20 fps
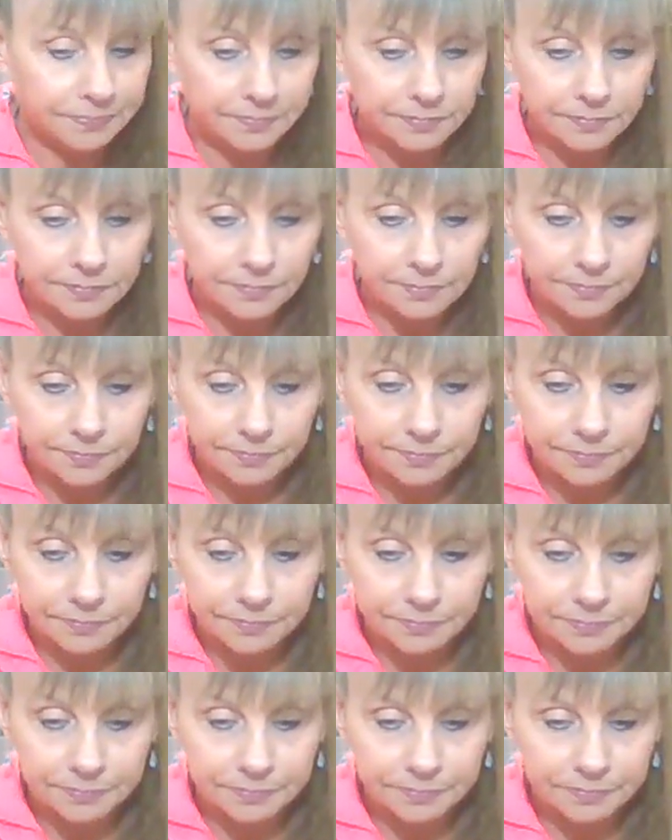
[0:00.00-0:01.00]

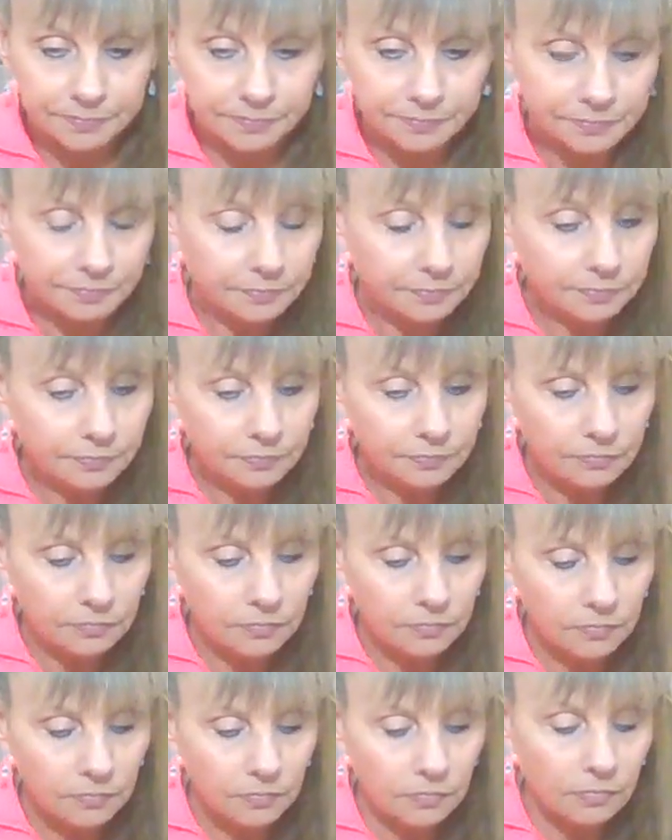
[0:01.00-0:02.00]

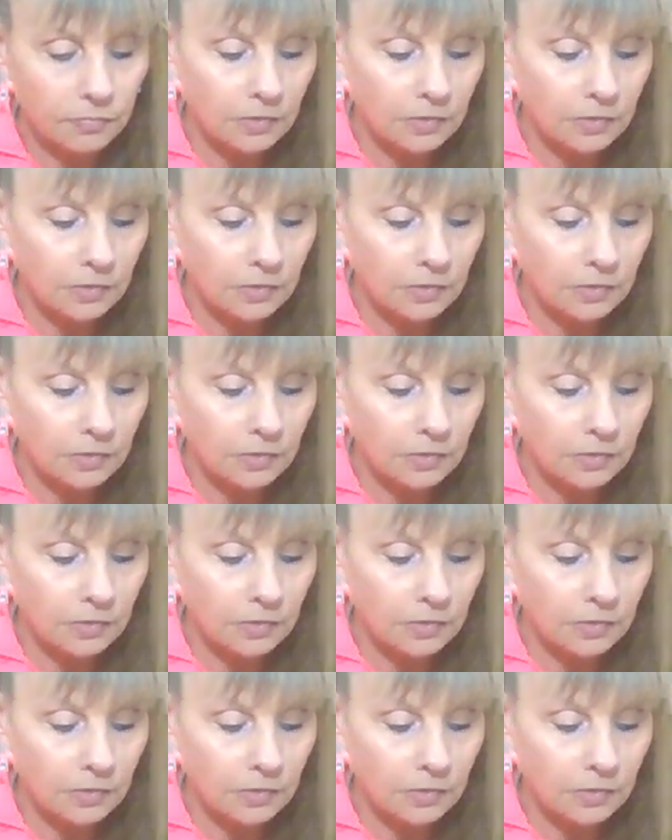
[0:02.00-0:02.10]
[no speech]